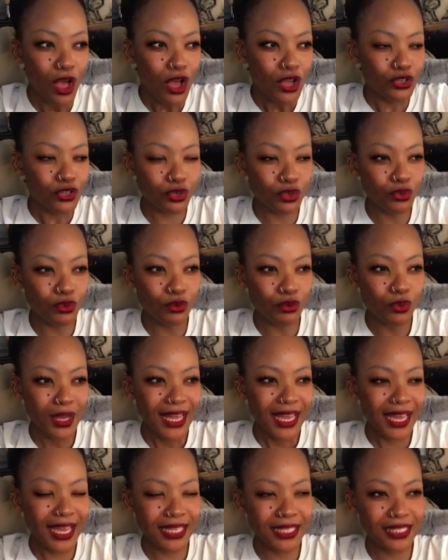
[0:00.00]
to
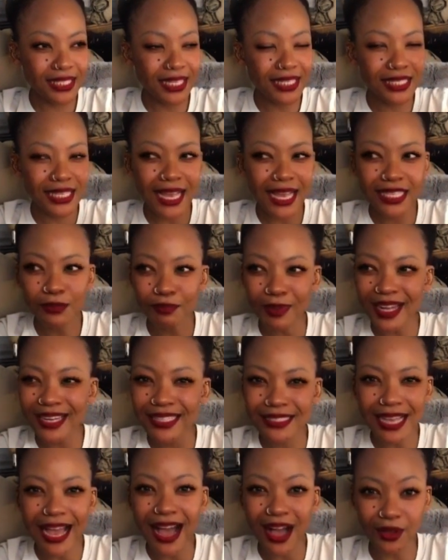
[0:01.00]
his sex
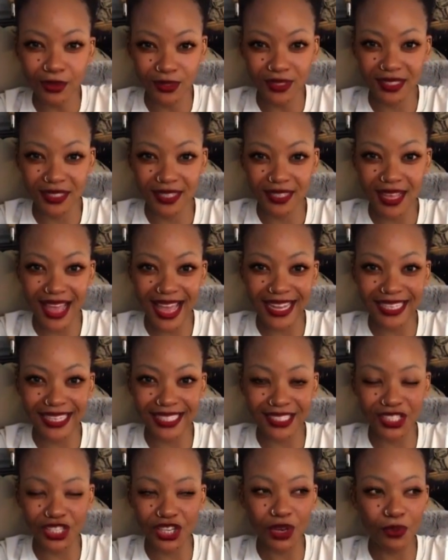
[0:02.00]
buddy's house.
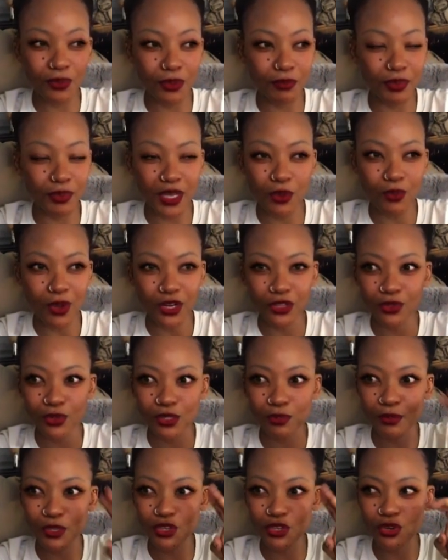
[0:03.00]
And she will be one of those
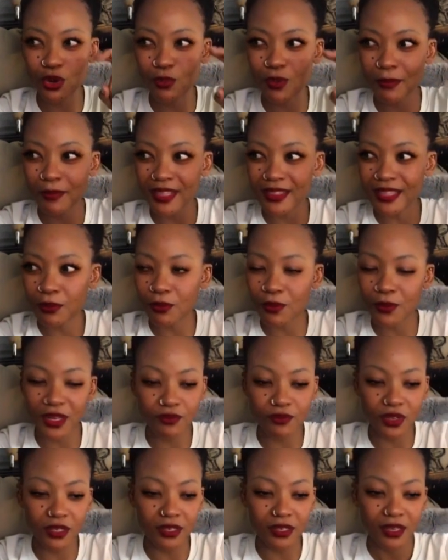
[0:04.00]
mature women that won't
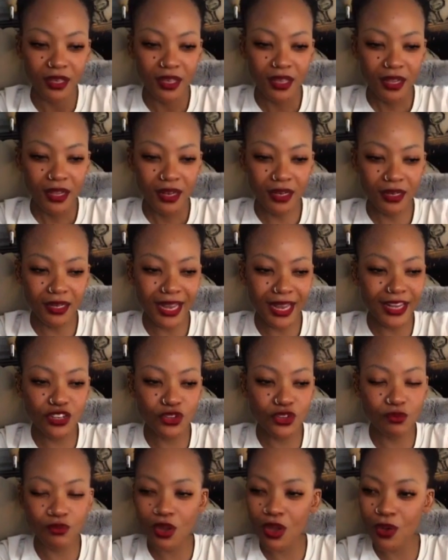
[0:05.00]
even let
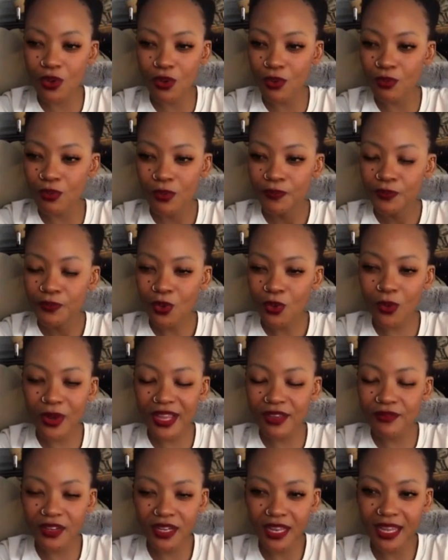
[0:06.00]
you know or
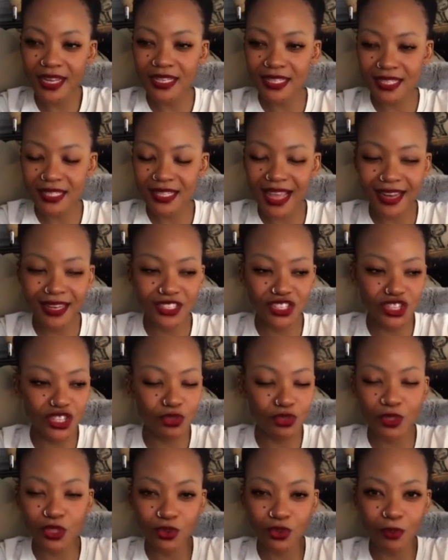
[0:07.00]
even hint that she's
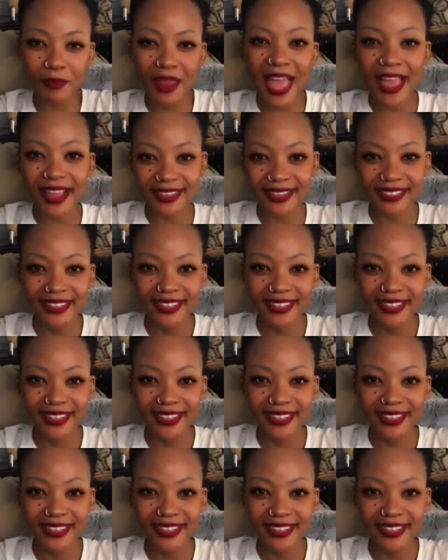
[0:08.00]
with your man.